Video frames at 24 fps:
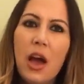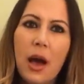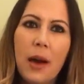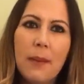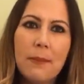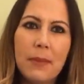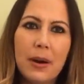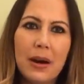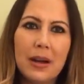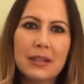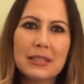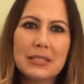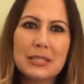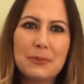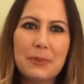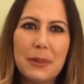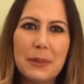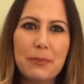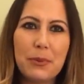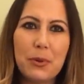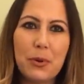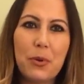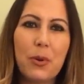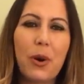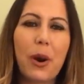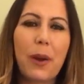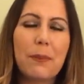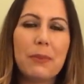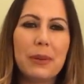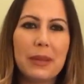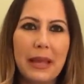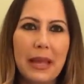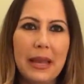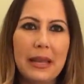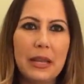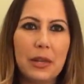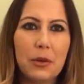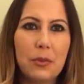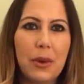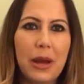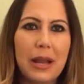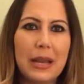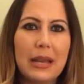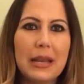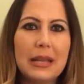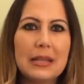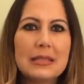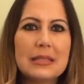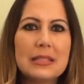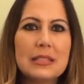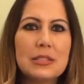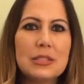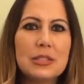amongst people who are planning weddings.